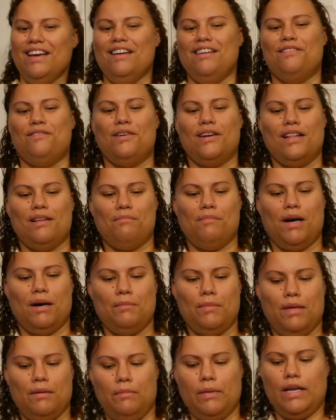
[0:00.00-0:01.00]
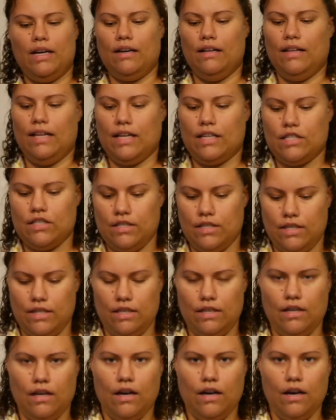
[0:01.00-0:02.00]
for the Mommy and Me
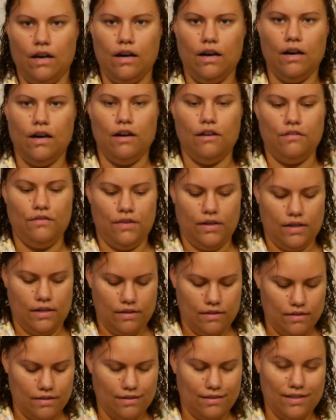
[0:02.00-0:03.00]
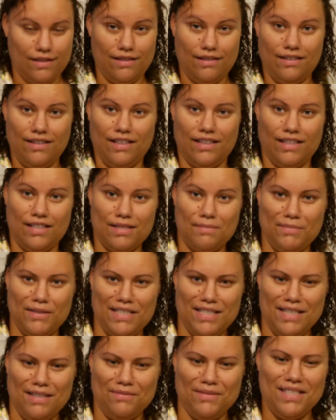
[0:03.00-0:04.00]
collection of in this
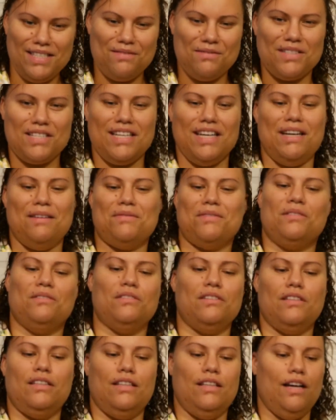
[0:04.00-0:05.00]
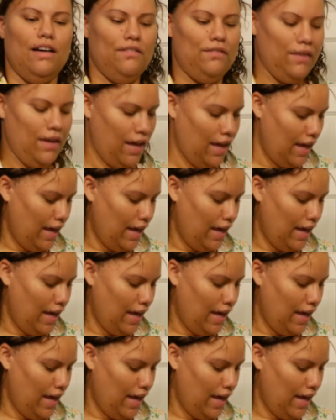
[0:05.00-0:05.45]
pajamas, which I absolutely love.